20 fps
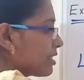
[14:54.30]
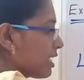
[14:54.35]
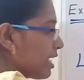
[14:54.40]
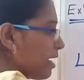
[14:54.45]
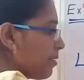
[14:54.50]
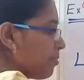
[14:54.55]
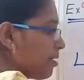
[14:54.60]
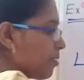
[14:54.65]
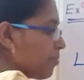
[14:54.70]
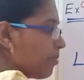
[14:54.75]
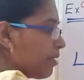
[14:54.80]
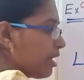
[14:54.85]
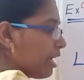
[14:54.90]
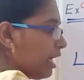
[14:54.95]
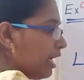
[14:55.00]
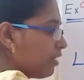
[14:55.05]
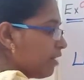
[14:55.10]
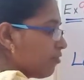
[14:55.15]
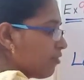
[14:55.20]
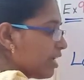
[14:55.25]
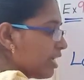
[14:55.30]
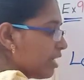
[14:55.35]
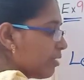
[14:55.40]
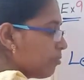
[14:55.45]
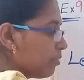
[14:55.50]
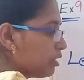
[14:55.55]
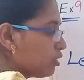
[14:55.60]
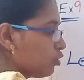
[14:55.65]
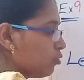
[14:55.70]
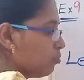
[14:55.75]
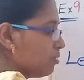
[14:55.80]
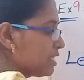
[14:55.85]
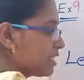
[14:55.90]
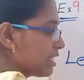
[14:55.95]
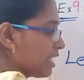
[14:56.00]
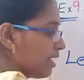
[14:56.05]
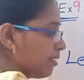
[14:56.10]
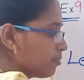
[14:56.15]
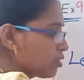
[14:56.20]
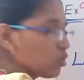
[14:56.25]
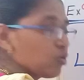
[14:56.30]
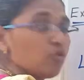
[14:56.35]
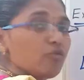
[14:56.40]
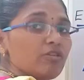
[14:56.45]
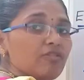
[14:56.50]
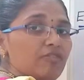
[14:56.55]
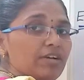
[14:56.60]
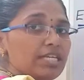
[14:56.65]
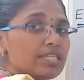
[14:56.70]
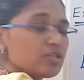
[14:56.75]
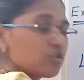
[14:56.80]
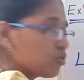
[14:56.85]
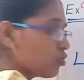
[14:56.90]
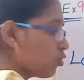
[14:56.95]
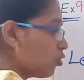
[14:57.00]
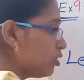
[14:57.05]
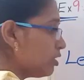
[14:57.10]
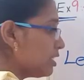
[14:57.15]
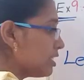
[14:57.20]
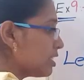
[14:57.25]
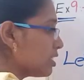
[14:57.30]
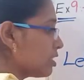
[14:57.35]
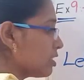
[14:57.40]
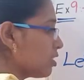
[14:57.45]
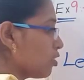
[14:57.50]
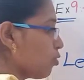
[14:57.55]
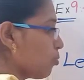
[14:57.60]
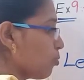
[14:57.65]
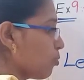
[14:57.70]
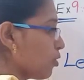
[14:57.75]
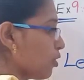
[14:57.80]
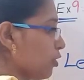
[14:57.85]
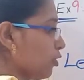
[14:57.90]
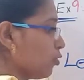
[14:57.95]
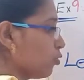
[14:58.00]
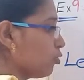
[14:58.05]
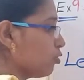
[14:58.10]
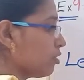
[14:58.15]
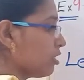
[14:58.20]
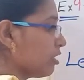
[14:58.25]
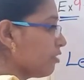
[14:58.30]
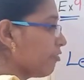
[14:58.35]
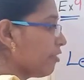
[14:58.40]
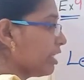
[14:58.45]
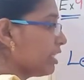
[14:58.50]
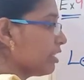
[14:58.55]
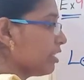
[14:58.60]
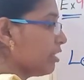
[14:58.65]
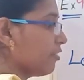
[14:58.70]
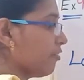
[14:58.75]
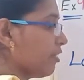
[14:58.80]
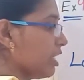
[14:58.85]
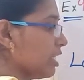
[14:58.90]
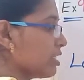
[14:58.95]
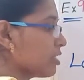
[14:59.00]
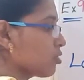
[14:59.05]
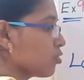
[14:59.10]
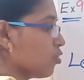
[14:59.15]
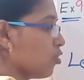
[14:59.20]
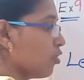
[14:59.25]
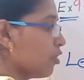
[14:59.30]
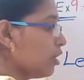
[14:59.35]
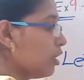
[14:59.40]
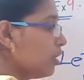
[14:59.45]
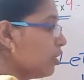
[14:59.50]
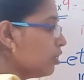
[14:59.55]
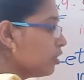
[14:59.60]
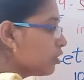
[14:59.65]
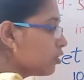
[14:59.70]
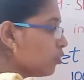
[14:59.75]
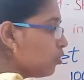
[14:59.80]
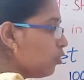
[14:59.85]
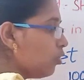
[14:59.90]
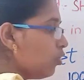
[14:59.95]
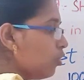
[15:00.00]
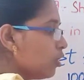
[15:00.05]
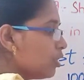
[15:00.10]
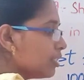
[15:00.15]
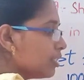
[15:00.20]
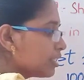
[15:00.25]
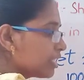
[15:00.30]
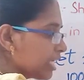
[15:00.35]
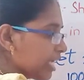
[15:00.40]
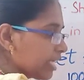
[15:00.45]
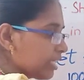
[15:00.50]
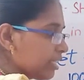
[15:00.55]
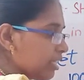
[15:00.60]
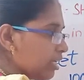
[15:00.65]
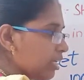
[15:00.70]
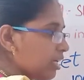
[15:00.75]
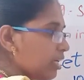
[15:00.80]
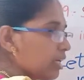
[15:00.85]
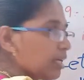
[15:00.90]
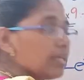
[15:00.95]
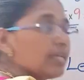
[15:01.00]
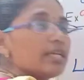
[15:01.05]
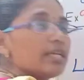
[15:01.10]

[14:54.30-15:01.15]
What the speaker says: same number, right? One number should be same. So we first wrote this 0.23535 and so on. To check the